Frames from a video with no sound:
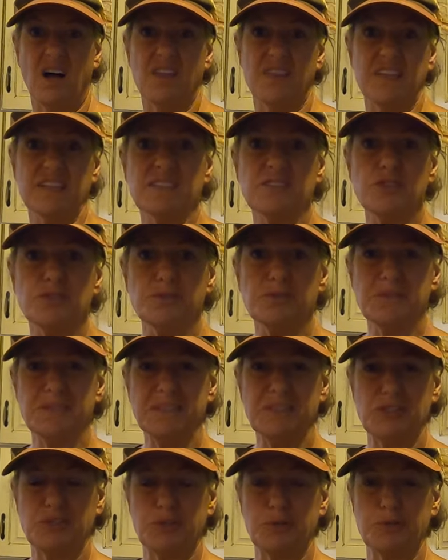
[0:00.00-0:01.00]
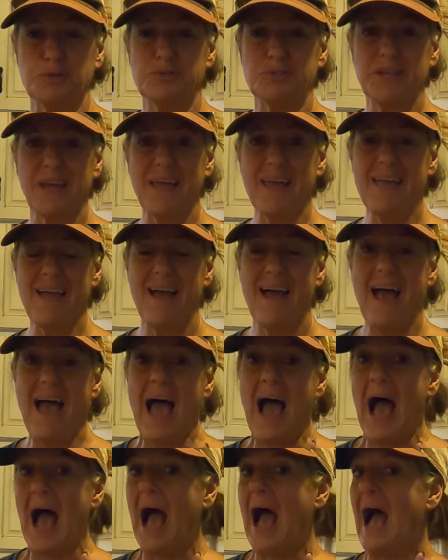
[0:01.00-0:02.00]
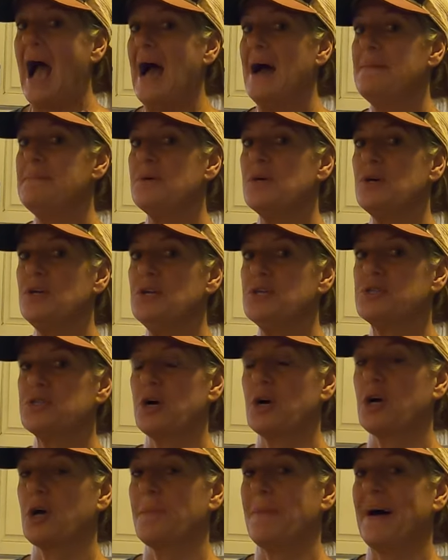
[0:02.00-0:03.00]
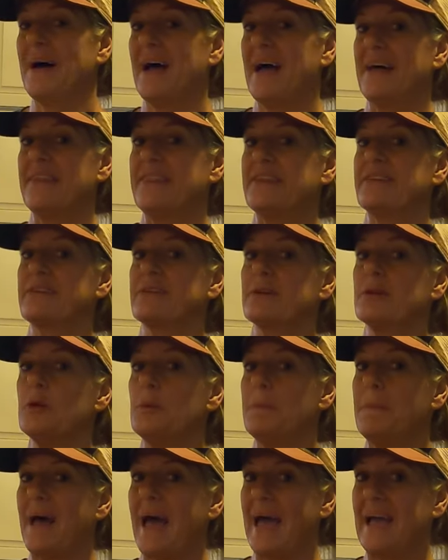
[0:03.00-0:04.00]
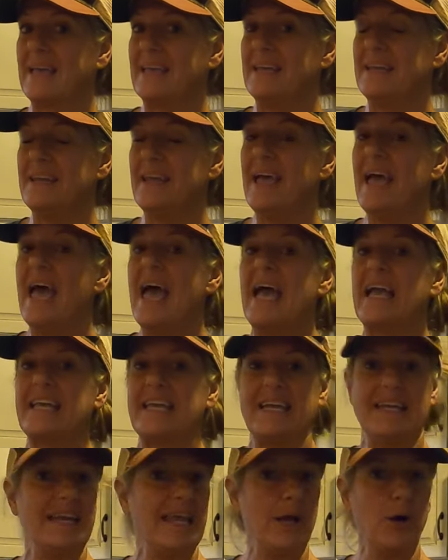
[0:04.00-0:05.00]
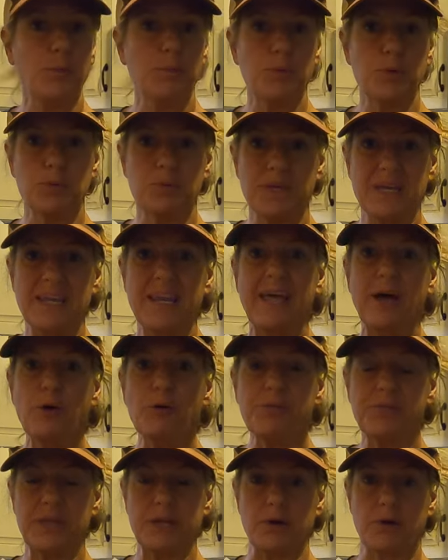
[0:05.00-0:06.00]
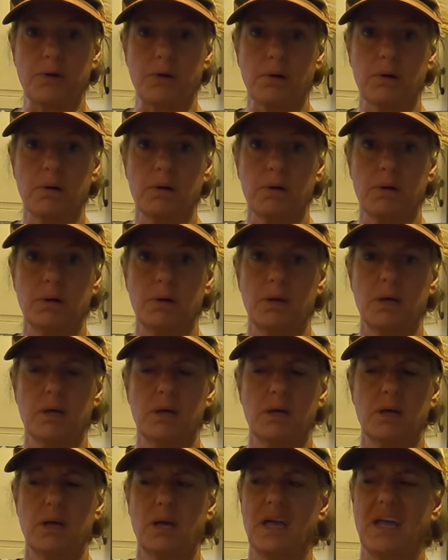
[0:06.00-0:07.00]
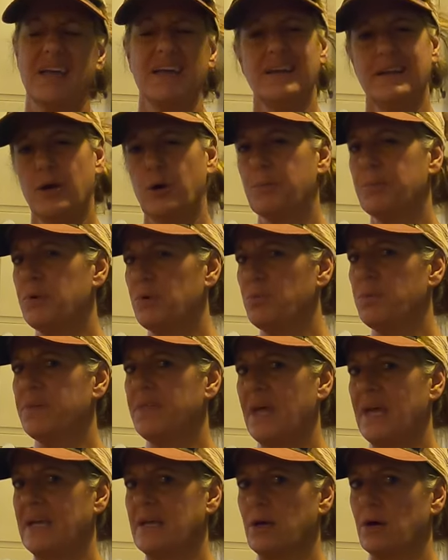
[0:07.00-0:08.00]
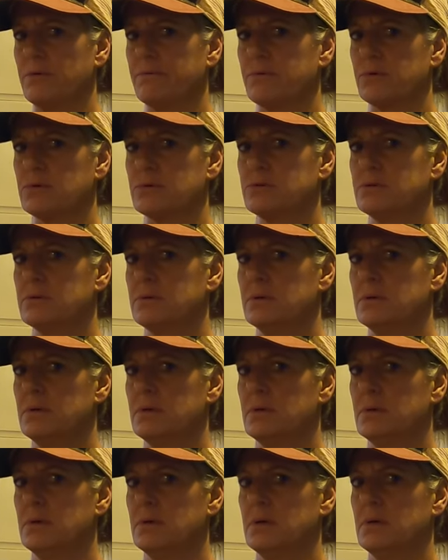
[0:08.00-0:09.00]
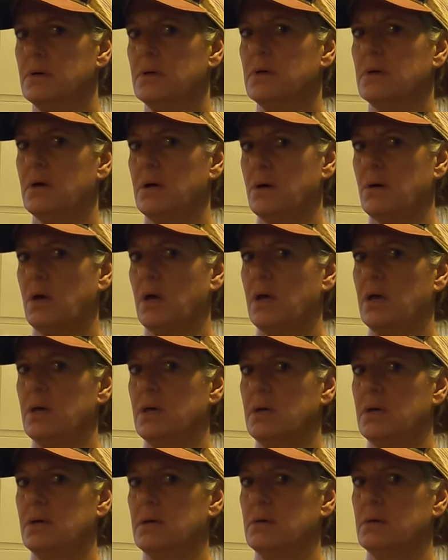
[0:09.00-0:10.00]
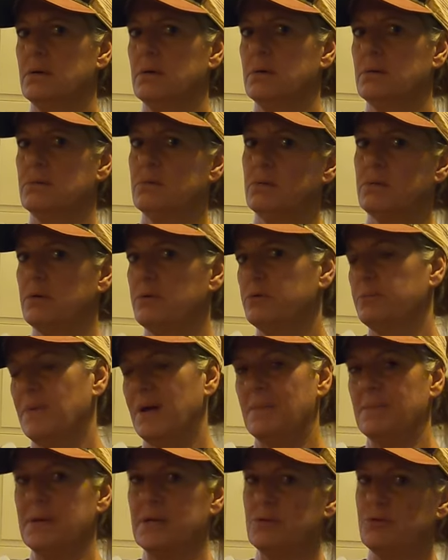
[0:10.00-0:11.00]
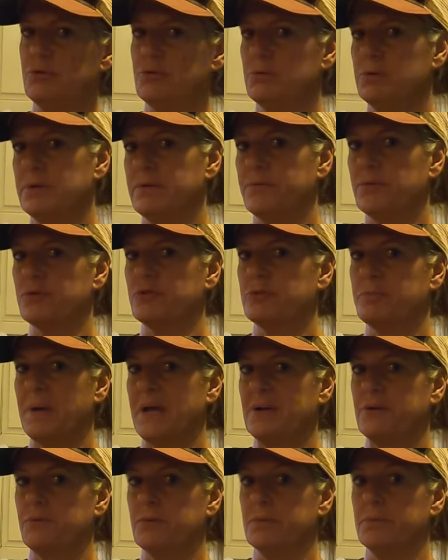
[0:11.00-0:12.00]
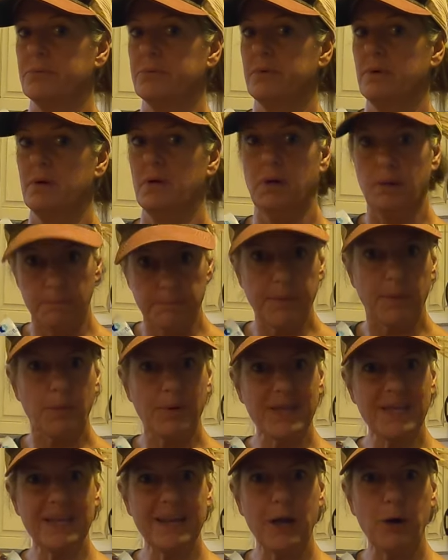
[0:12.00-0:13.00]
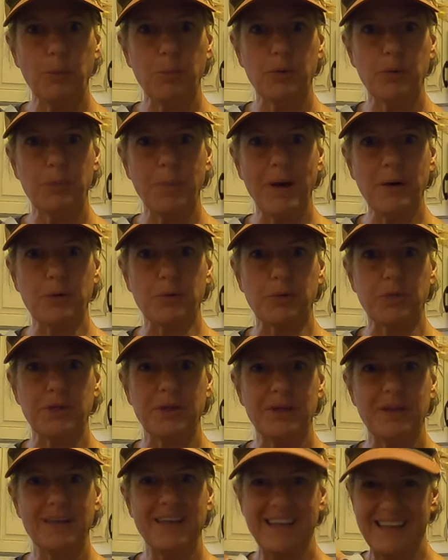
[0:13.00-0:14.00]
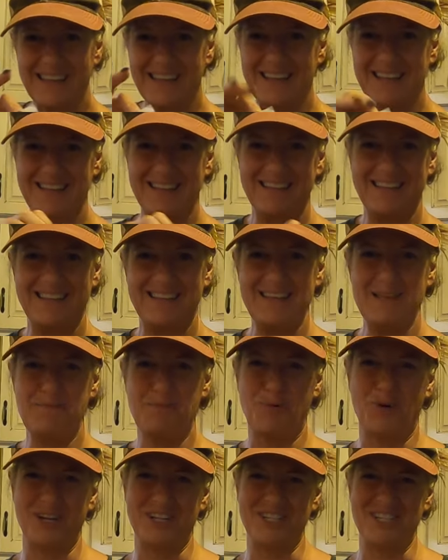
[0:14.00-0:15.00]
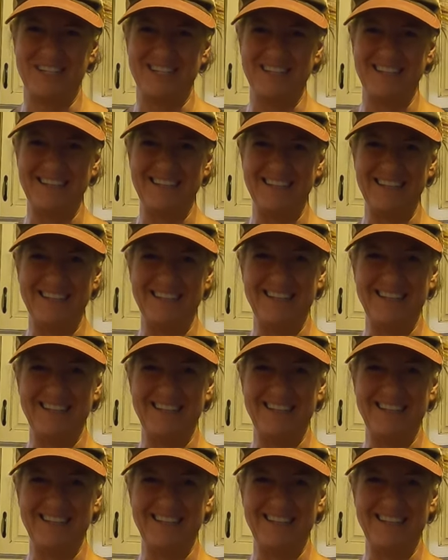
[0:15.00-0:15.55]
On this 2 Cent Tuesday, I'm gonna talk about how this little packet can help you get healthier and help you with hangovers. Okay, so those might be two different spectrums, but we can help with both. Keep watching.